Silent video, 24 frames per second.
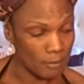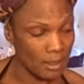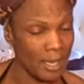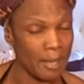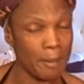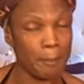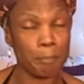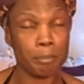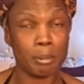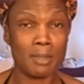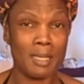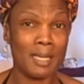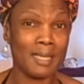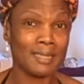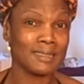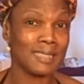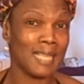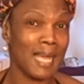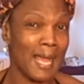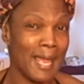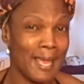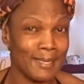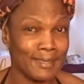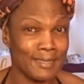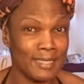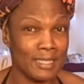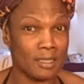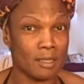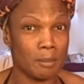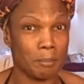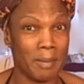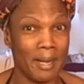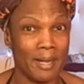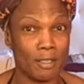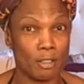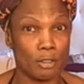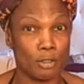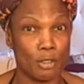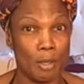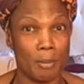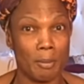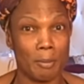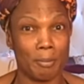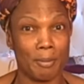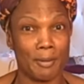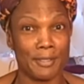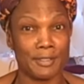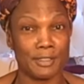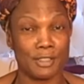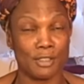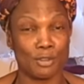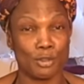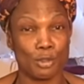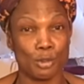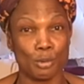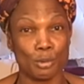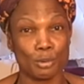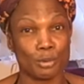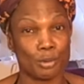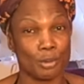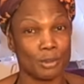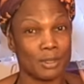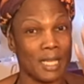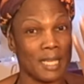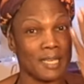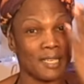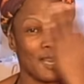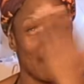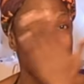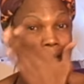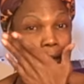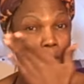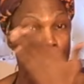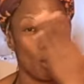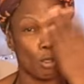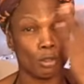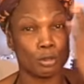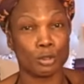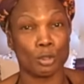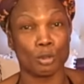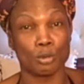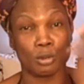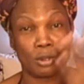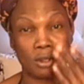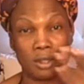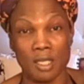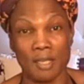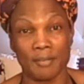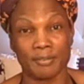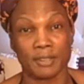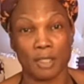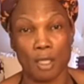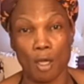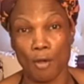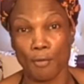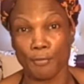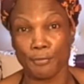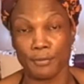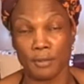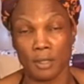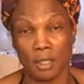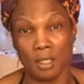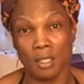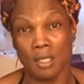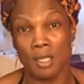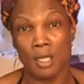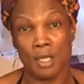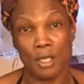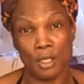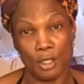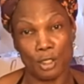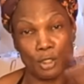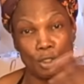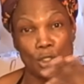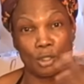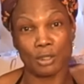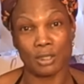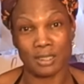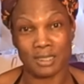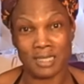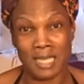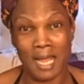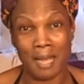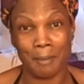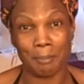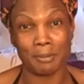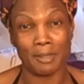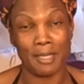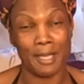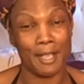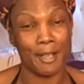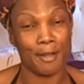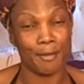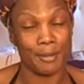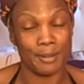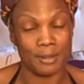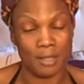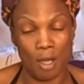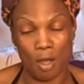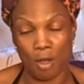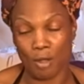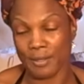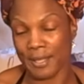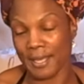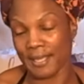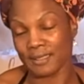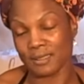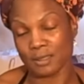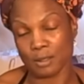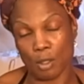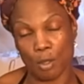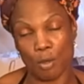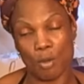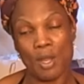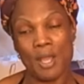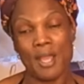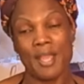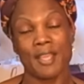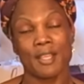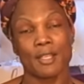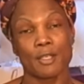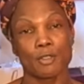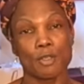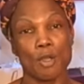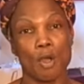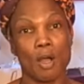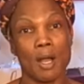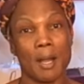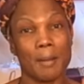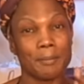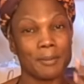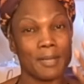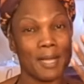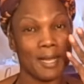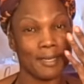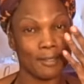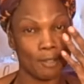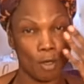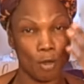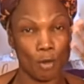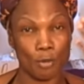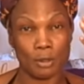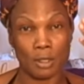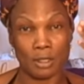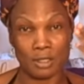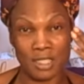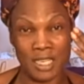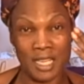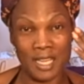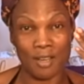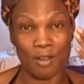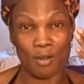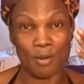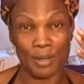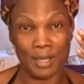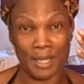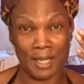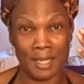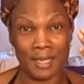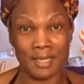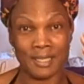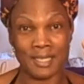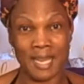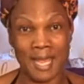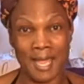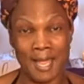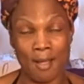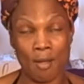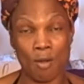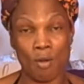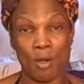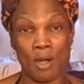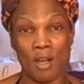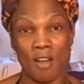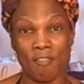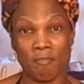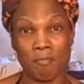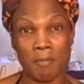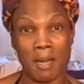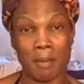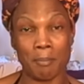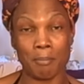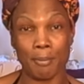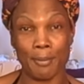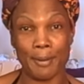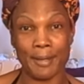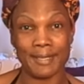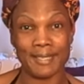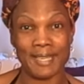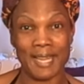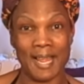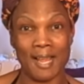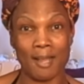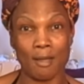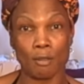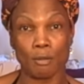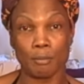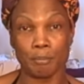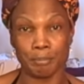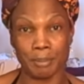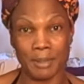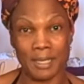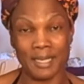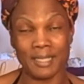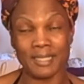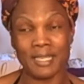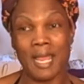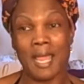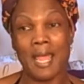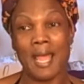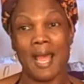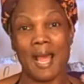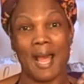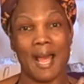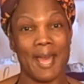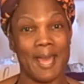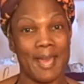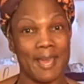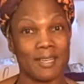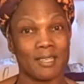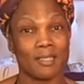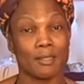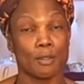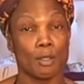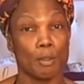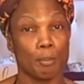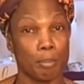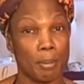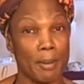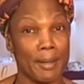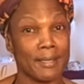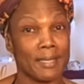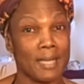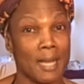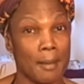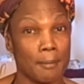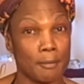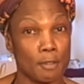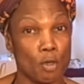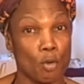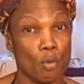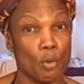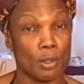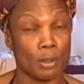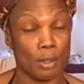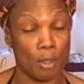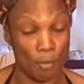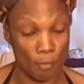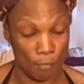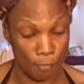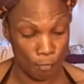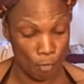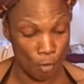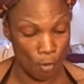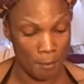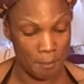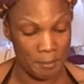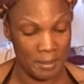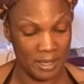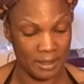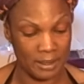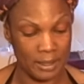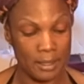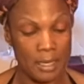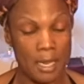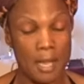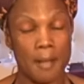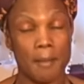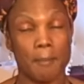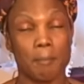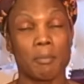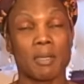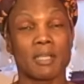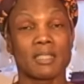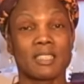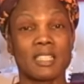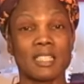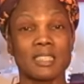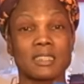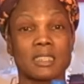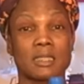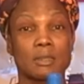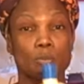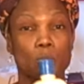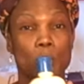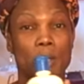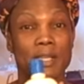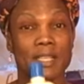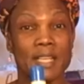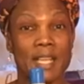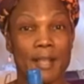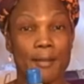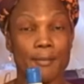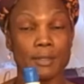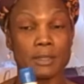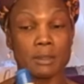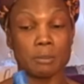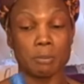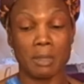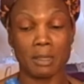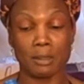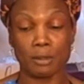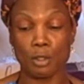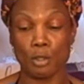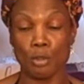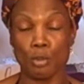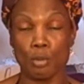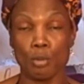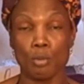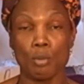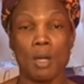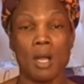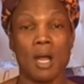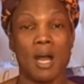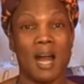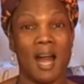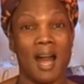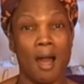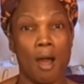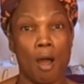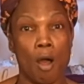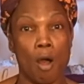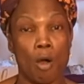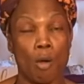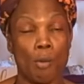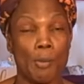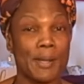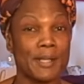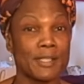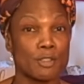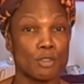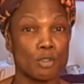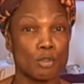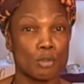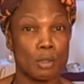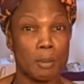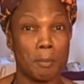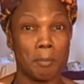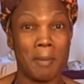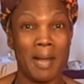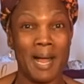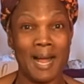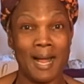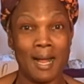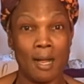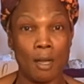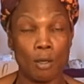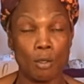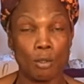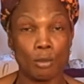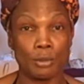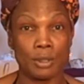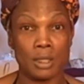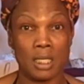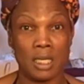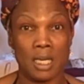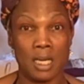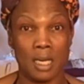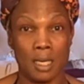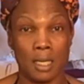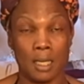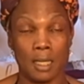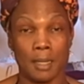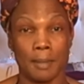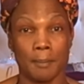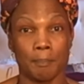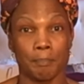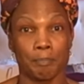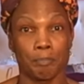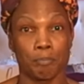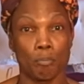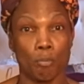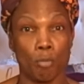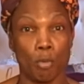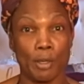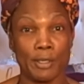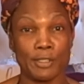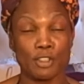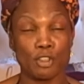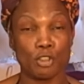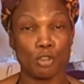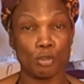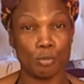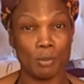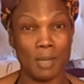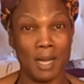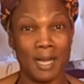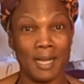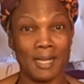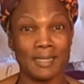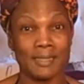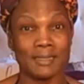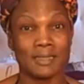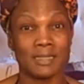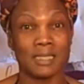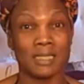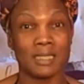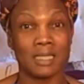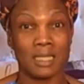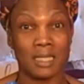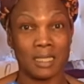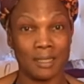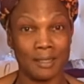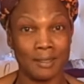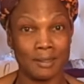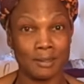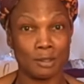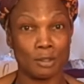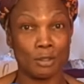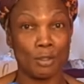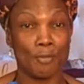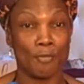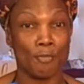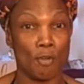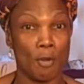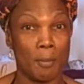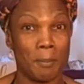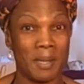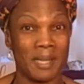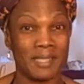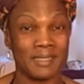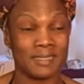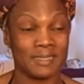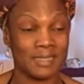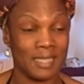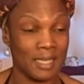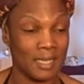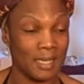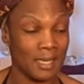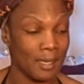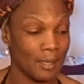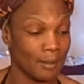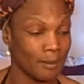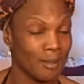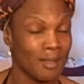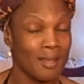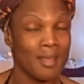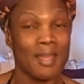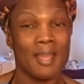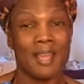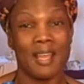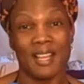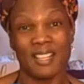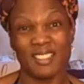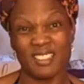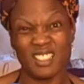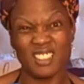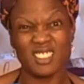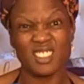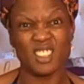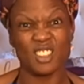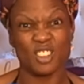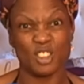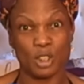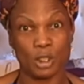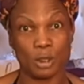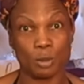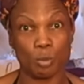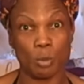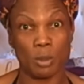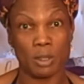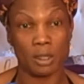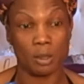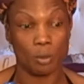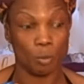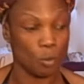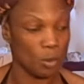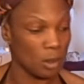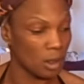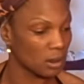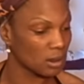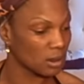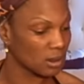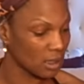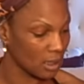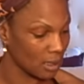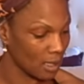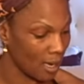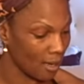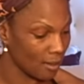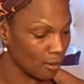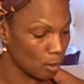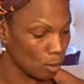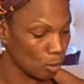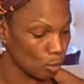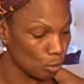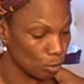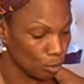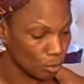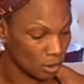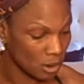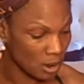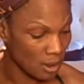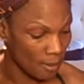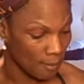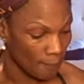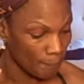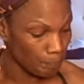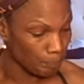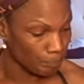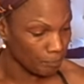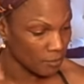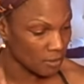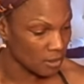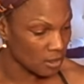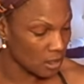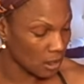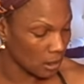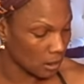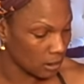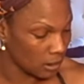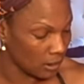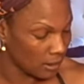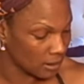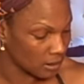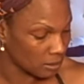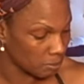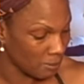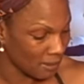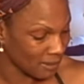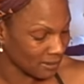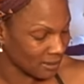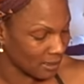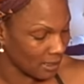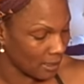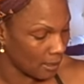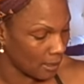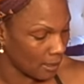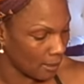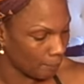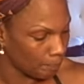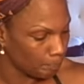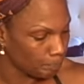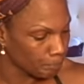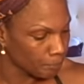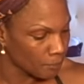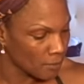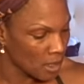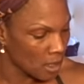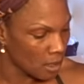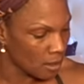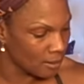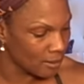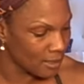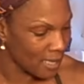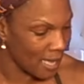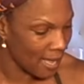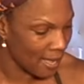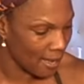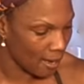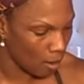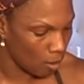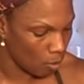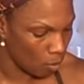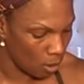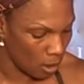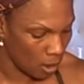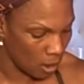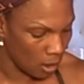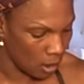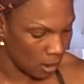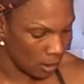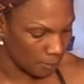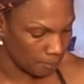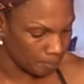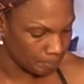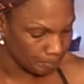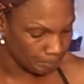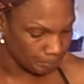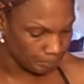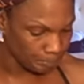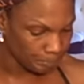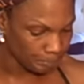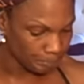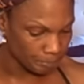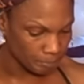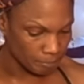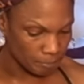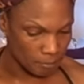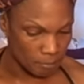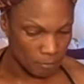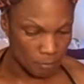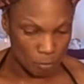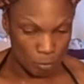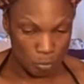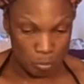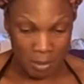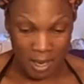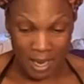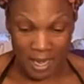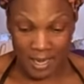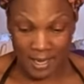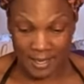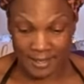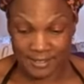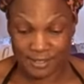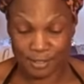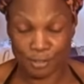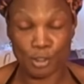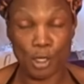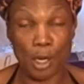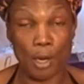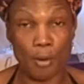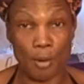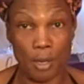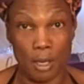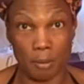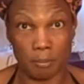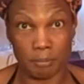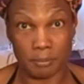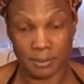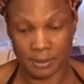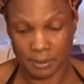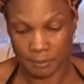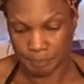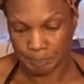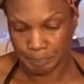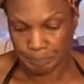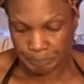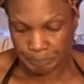And plus I had did the microdermabrasion too, so then that also sloughs off the you know, the top layer and all that. So, you know, I'm kind of on the tail end now of my breakout, but I had a little breakout going on for a minute. But this is what carries me through. I always use a mild um, moisturizing cleanser for my skin. And this is just one of the ones that I use to cleanse my skin. Now, um, my serums.